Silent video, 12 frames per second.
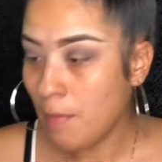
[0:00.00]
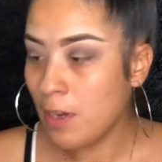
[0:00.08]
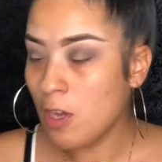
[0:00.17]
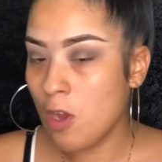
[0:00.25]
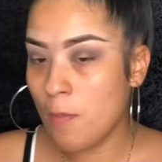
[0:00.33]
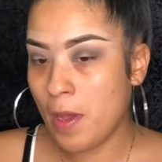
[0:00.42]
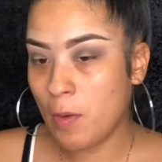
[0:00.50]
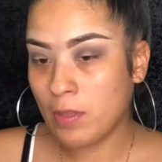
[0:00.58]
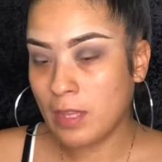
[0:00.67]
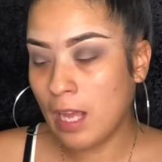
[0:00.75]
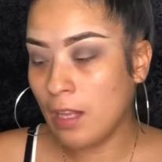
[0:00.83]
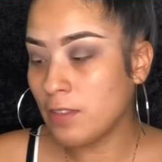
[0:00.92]
I'm gonna go back with
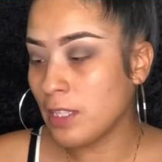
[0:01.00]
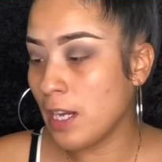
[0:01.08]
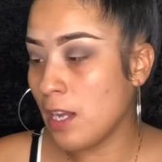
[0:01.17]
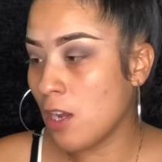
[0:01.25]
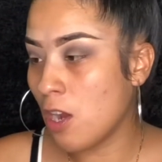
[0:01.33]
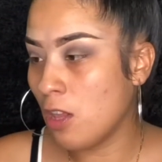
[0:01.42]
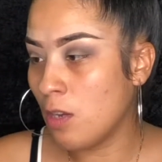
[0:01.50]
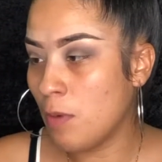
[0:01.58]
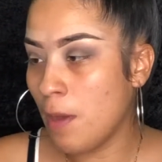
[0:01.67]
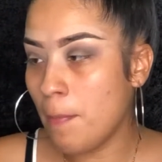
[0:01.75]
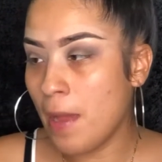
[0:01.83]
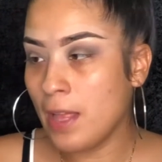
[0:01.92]
that YesicanDoMakeUp
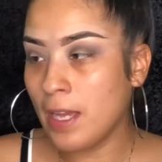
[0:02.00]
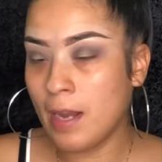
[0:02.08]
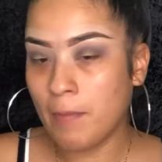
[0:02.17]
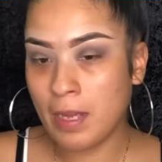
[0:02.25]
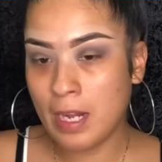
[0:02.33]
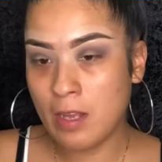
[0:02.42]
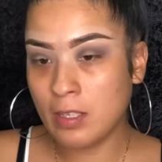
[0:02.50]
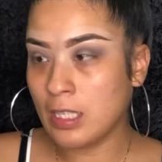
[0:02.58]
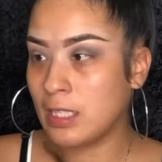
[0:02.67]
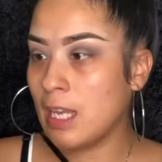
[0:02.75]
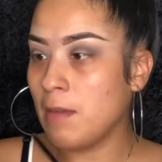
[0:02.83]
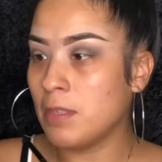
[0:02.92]
ColourPop palette, and I'm gonna use the
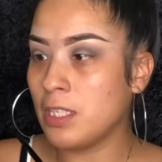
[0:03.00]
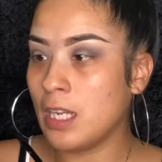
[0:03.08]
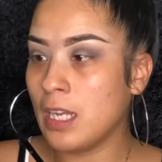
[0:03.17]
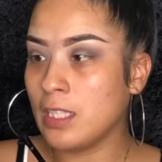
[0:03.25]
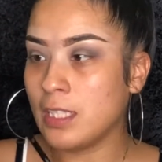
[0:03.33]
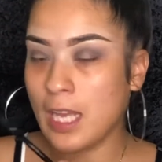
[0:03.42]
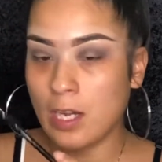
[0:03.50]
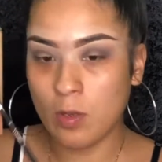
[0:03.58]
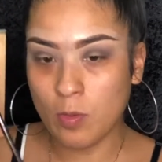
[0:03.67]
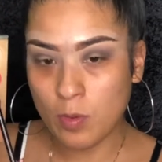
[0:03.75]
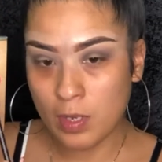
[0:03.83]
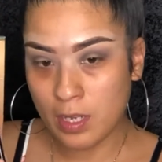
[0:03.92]
same shade
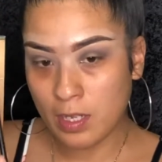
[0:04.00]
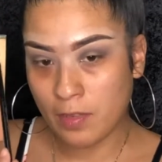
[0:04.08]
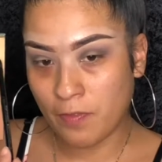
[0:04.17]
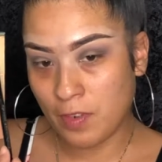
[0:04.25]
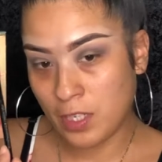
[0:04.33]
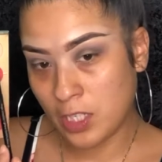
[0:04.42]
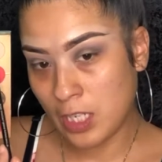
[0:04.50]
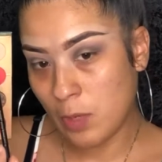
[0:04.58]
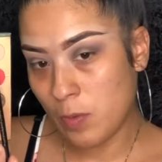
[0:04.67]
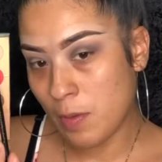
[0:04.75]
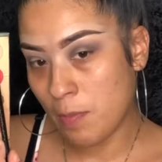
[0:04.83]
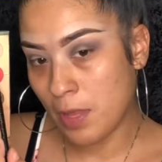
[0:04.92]
Sandalwood, the first shade
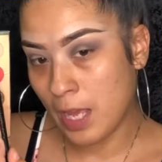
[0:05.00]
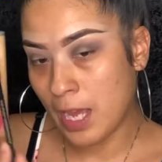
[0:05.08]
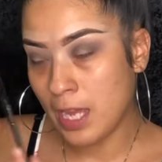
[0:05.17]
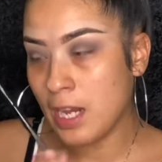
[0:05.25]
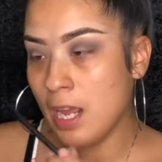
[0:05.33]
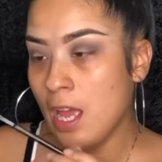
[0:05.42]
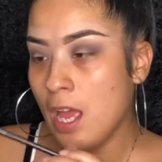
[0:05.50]
we applied.